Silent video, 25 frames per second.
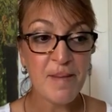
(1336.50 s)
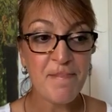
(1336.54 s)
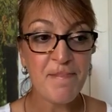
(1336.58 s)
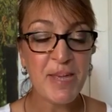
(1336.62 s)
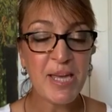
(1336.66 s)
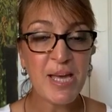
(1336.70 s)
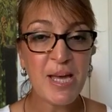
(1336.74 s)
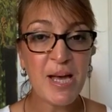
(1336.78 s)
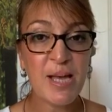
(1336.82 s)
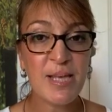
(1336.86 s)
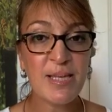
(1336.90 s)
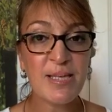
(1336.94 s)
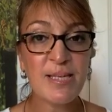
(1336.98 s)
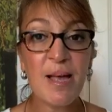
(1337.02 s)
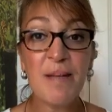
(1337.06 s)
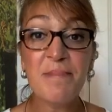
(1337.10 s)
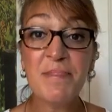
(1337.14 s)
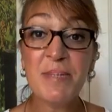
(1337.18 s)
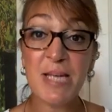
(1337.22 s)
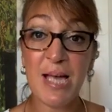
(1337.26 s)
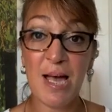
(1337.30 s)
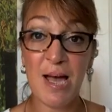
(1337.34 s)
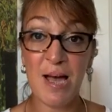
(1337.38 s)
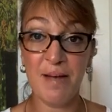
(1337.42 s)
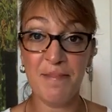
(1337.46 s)
Because
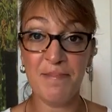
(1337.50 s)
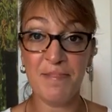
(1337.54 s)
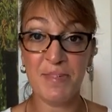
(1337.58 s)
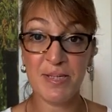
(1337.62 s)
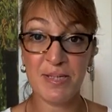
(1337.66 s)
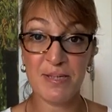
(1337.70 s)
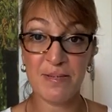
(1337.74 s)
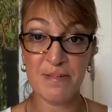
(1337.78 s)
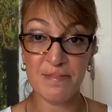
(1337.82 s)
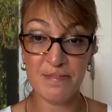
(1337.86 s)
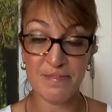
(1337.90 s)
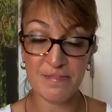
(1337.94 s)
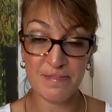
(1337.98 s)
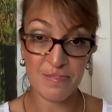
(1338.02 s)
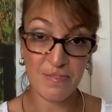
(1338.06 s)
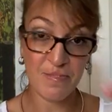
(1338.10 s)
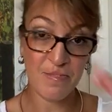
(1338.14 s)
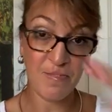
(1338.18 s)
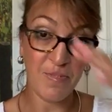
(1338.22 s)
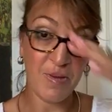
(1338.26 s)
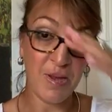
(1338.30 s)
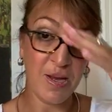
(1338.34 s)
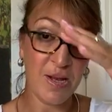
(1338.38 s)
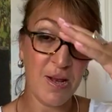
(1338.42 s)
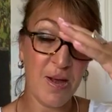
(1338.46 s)
sometimes,
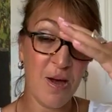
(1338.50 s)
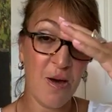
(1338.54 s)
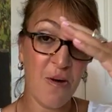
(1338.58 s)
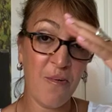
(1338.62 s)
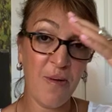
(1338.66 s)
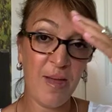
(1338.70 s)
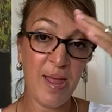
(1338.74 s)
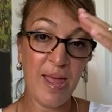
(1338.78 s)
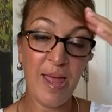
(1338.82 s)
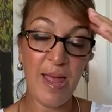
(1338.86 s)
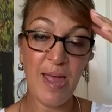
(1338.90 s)
you know,